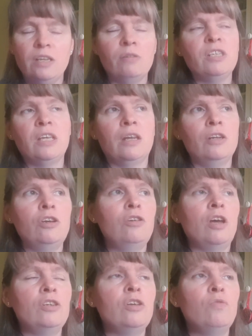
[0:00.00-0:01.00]
And I was thinking, I
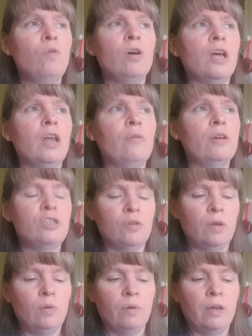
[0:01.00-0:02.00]
don't know what colour I do
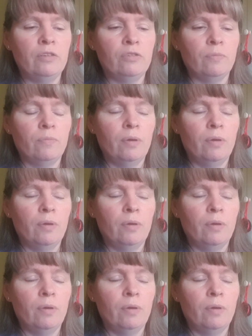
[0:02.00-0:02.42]
it with.